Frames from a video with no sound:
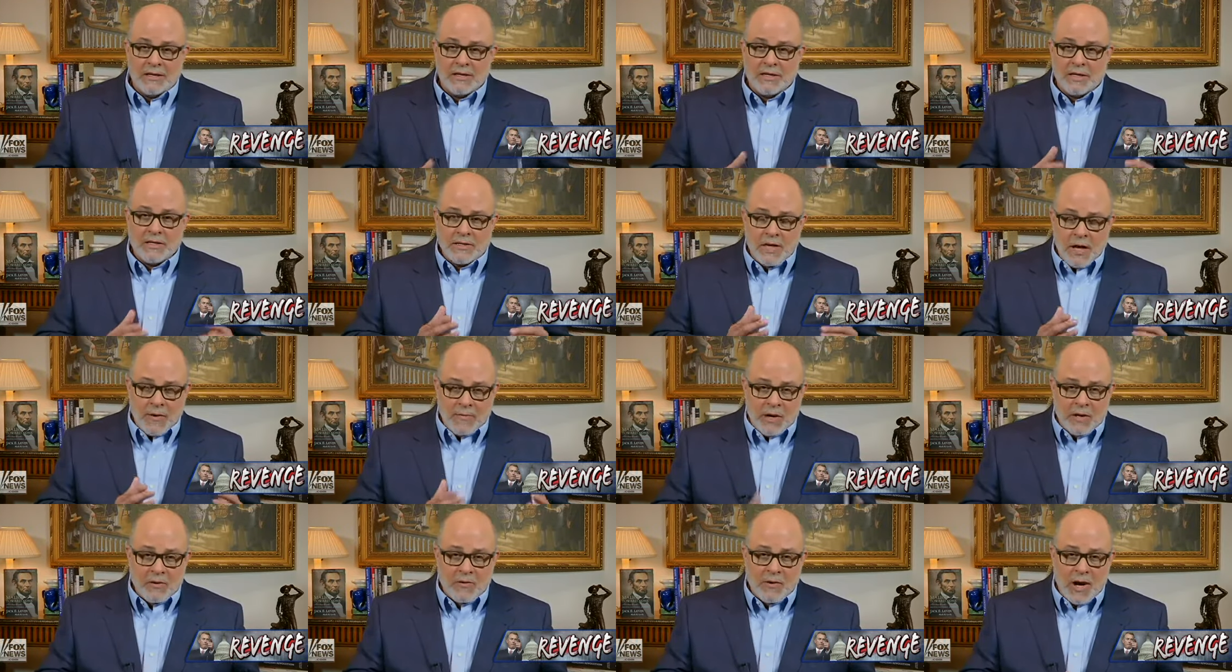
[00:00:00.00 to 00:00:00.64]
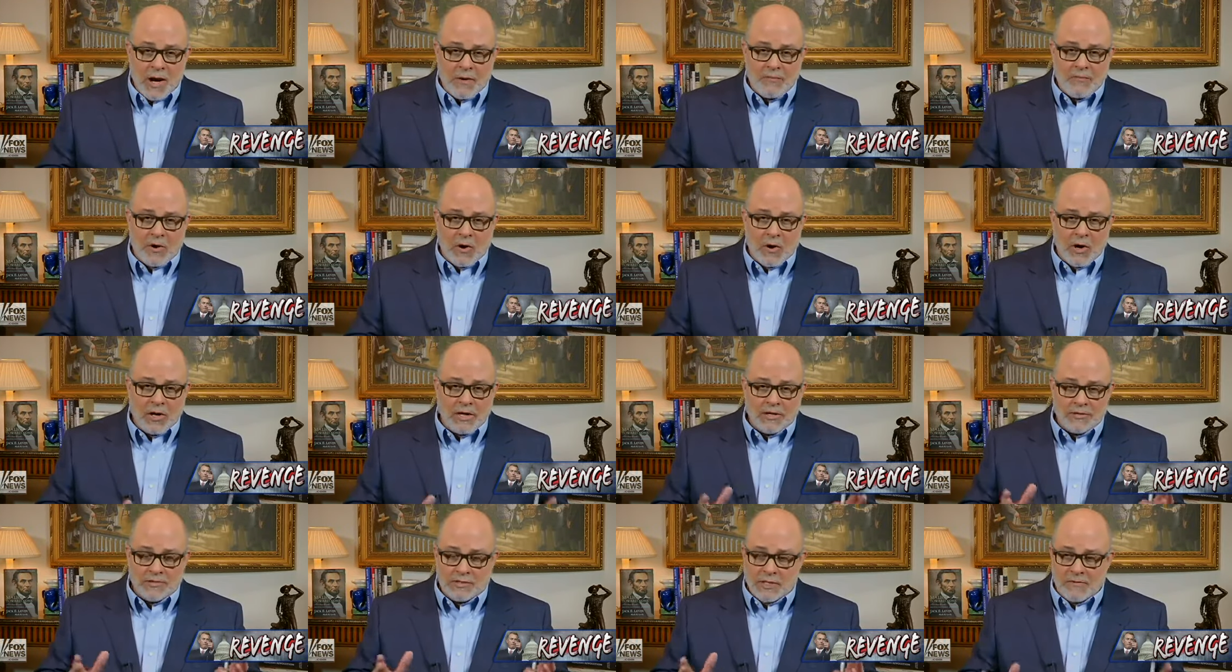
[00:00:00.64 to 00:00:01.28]
The Democrat
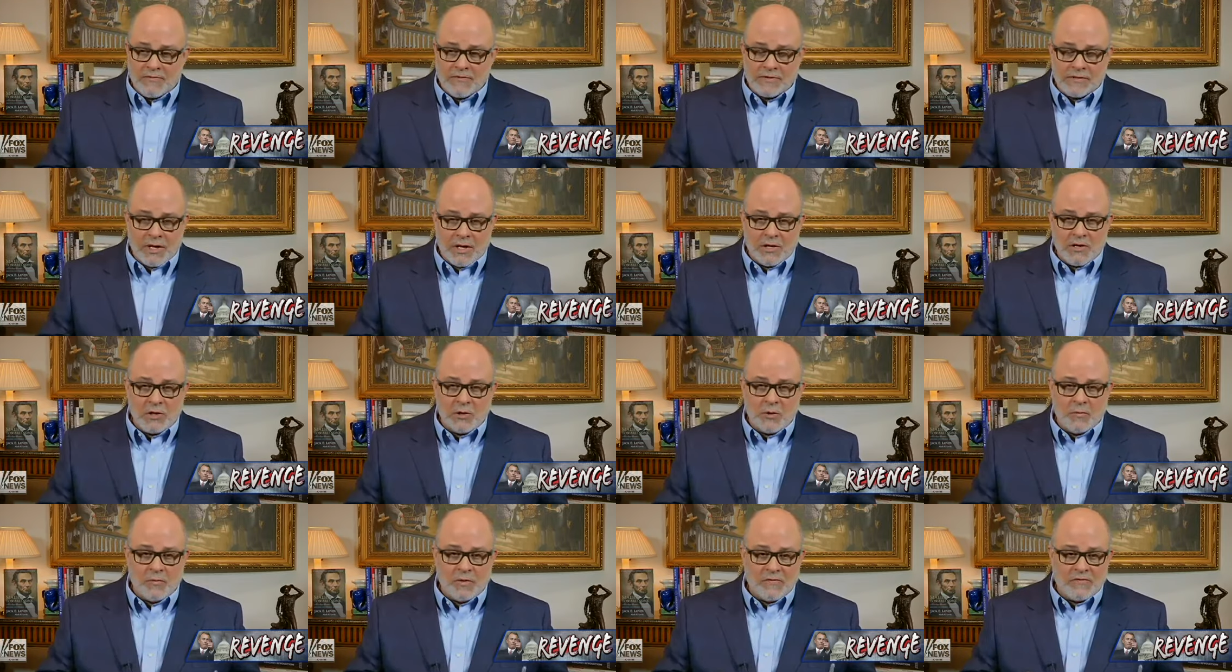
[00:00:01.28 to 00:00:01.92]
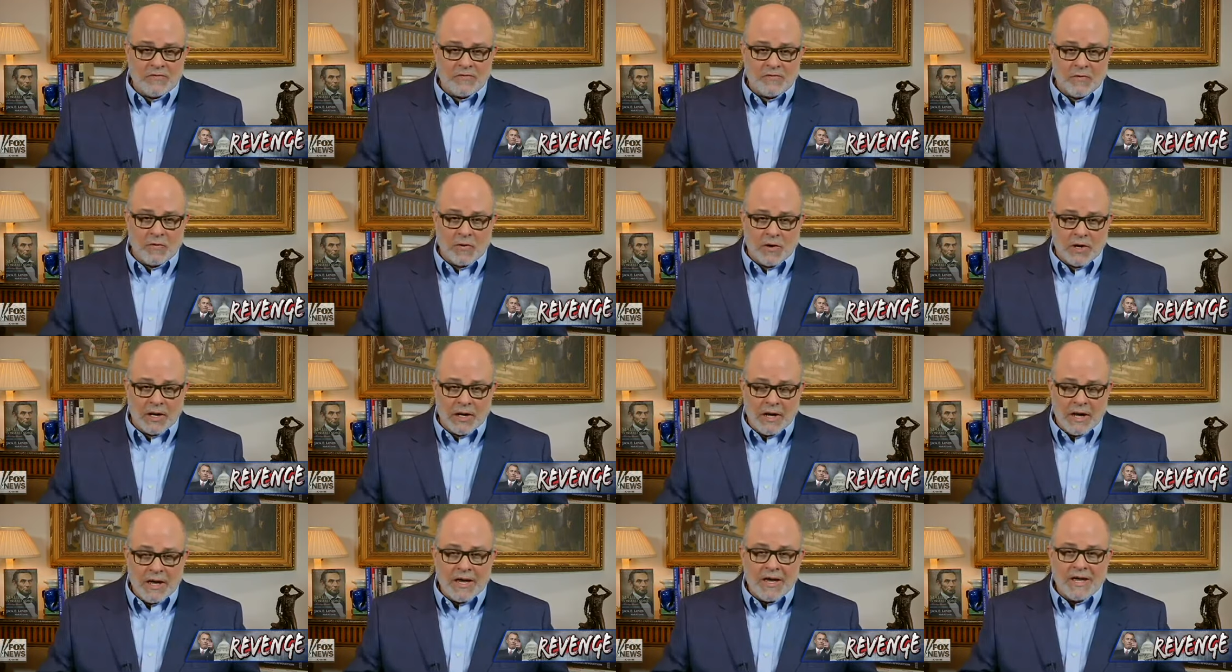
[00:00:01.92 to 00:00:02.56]
Party, as I've said to you
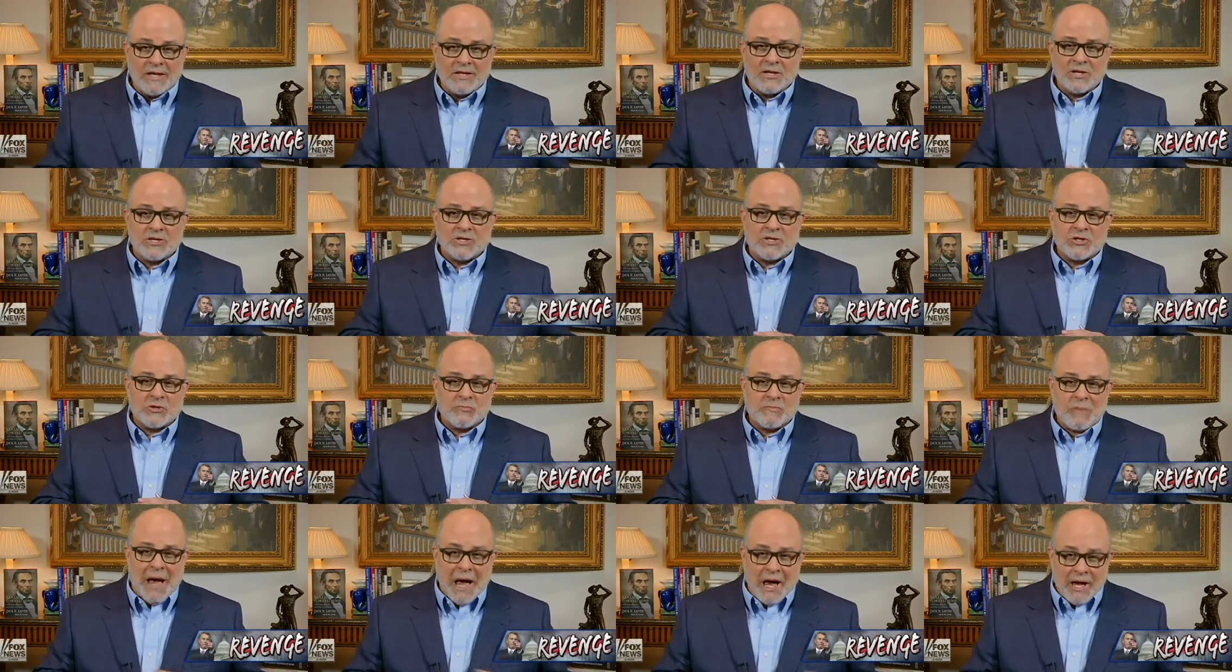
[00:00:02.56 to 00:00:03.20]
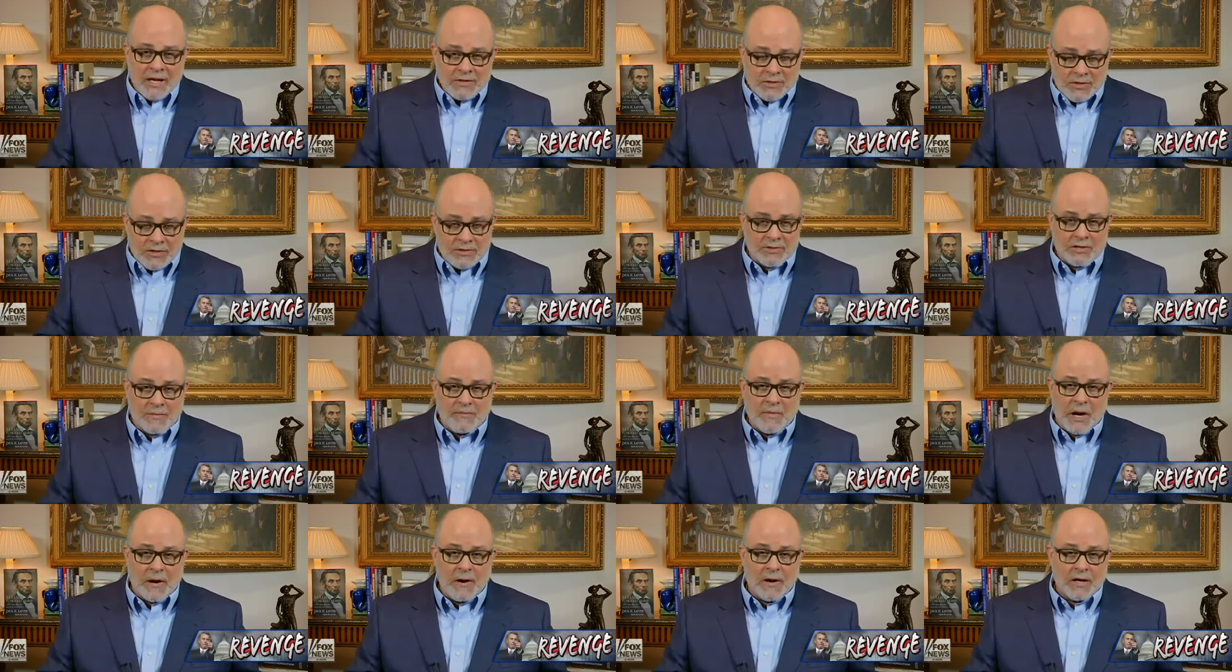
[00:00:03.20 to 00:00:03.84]
before, despises
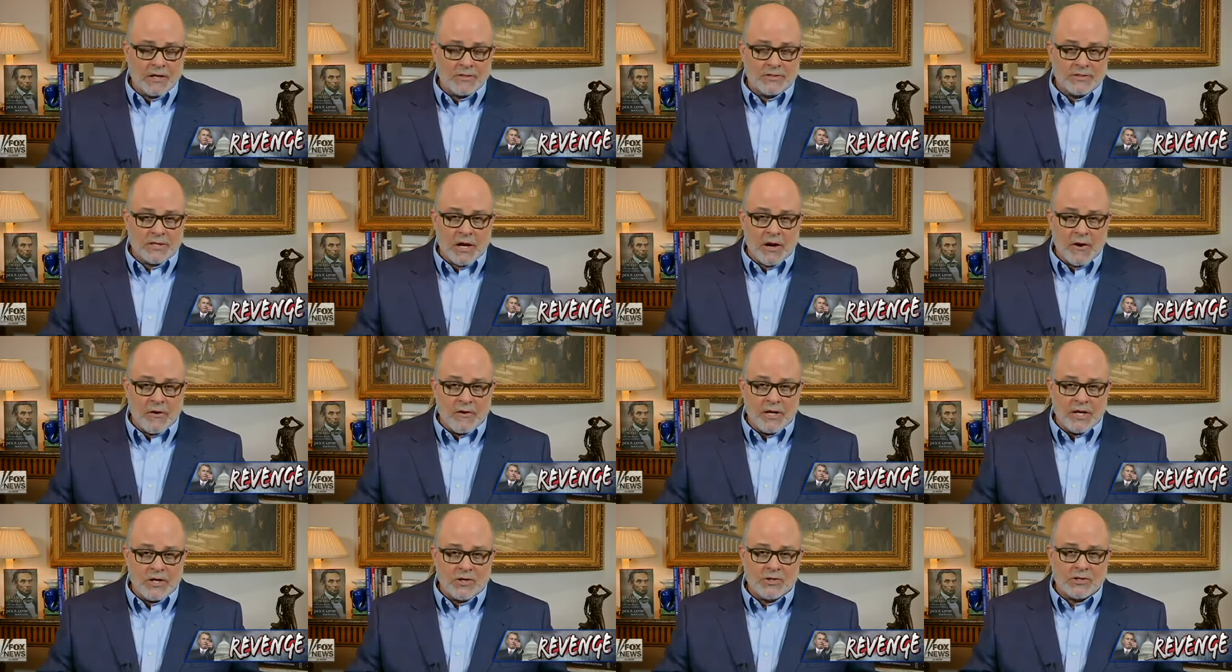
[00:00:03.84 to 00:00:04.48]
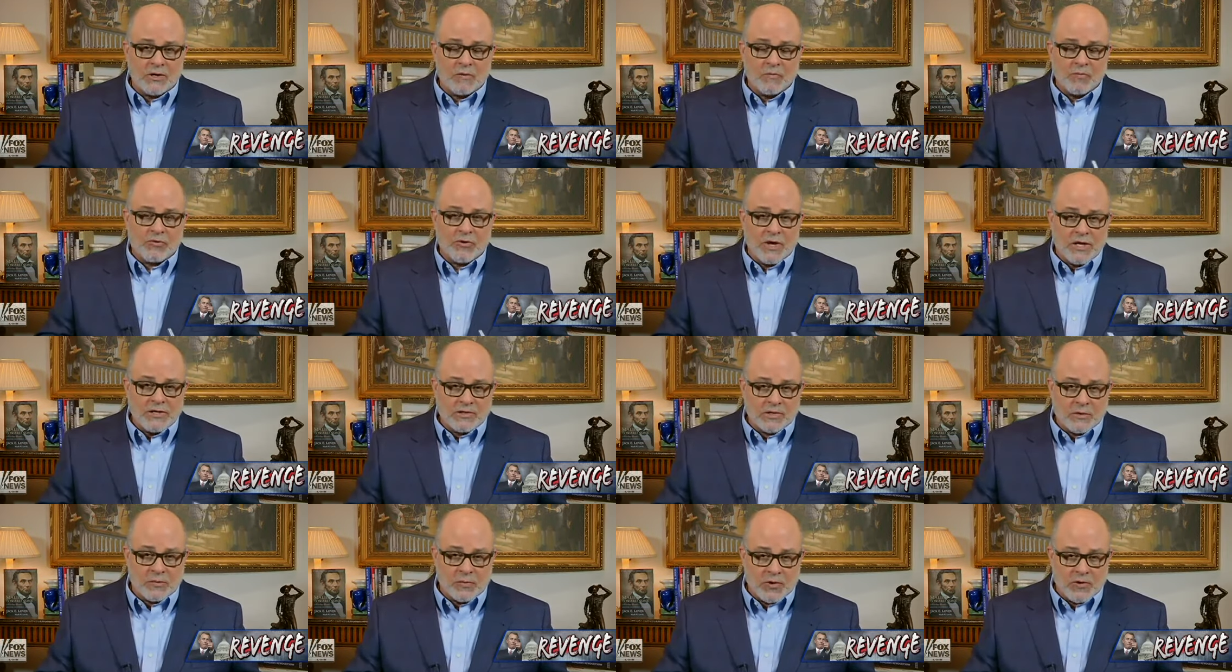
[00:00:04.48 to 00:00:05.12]
America's heritage and
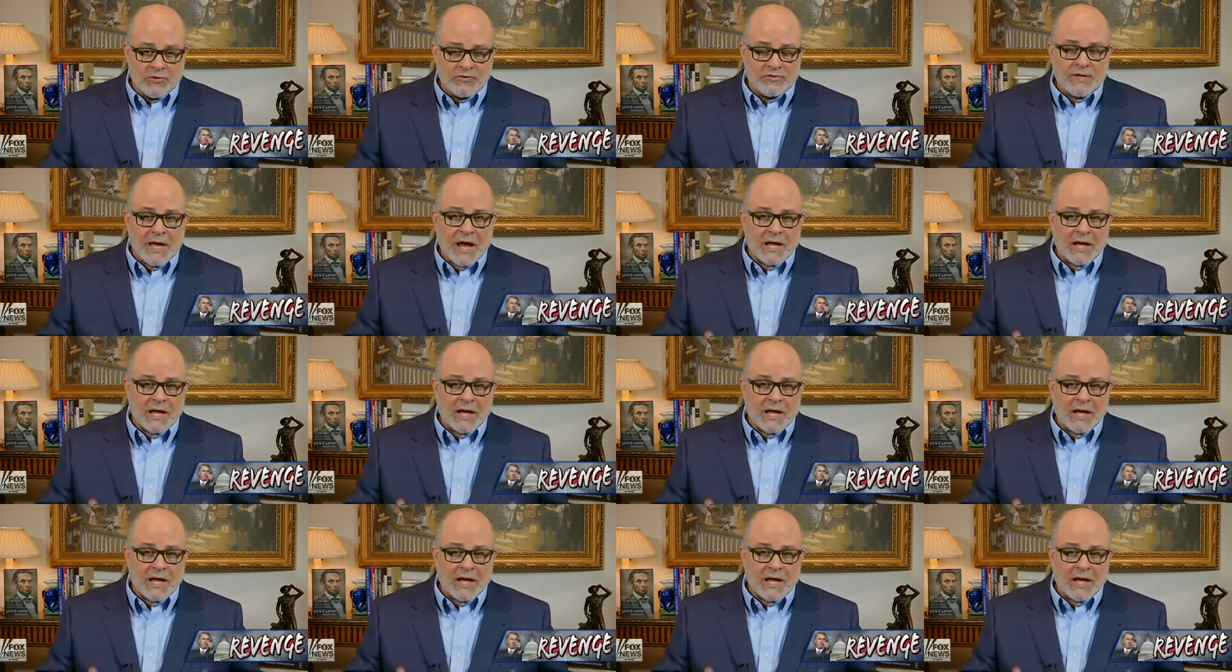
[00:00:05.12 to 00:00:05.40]
principles.